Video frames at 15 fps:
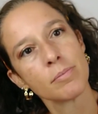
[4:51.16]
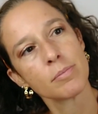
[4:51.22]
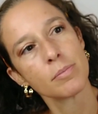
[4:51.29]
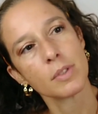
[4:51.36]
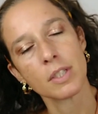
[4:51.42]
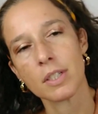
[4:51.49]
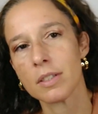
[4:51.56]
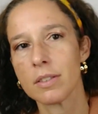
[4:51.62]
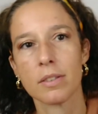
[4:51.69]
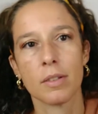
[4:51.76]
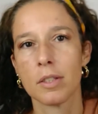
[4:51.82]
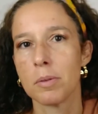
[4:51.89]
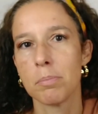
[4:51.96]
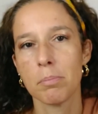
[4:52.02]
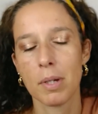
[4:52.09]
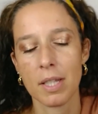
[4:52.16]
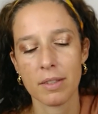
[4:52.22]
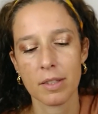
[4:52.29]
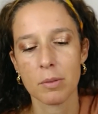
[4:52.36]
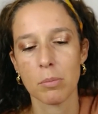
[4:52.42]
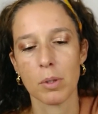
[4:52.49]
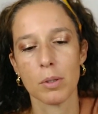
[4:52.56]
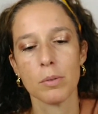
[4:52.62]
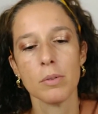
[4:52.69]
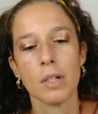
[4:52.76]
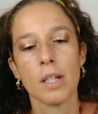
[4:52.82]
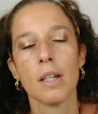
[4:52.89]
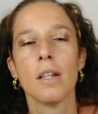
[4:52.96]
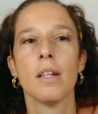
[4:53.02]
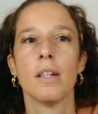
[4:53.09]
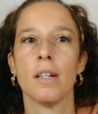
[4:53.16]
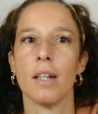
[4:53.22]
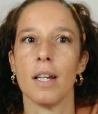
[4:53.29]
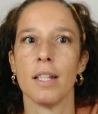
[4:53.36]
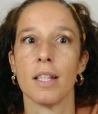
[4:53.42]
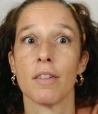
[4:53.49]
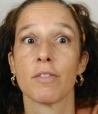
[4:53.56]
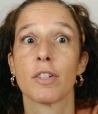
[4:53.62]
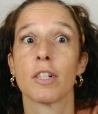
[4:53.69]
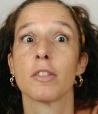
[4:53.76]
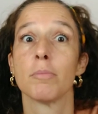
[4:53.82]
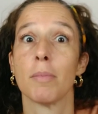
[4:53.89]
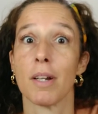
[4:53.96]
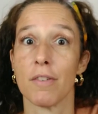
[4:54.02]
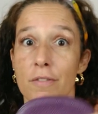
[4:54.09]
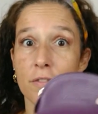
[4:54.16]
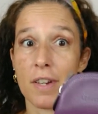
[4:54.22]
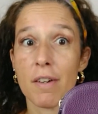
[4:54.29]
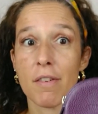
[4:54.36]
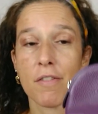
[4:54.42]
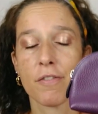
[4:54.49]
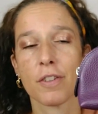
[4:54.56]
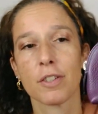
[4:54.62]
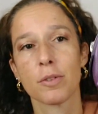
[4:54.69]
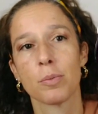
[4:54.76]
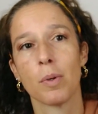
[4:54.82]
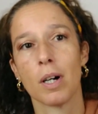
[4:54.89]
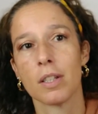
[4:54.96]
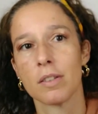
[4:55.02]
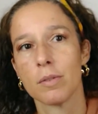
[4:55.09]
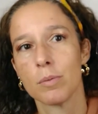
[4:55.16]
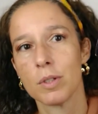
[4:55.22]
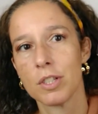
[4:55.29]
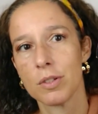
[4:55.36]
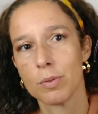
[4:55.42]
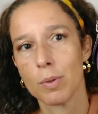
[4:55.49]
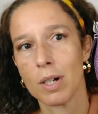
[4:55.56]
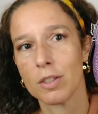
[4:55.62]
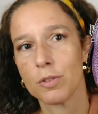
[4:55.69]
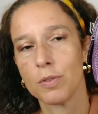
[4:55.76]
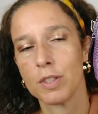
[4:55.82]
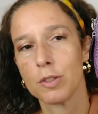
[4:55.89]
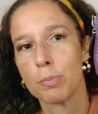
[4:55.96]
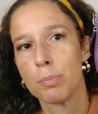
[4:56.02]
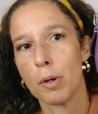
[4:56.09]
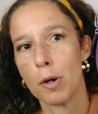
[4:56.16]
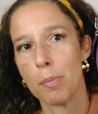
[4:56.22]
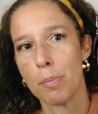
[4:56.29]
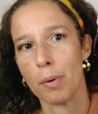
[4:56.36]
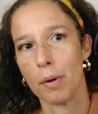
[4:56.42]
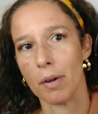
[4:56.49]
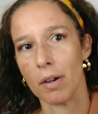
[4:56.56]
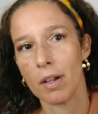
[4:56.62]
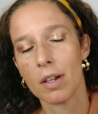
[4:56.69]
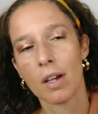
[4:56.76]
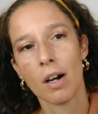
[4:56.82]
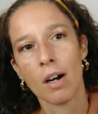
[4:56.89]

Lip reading: which is an amazing blue, and I've got my very first one, which was this purple.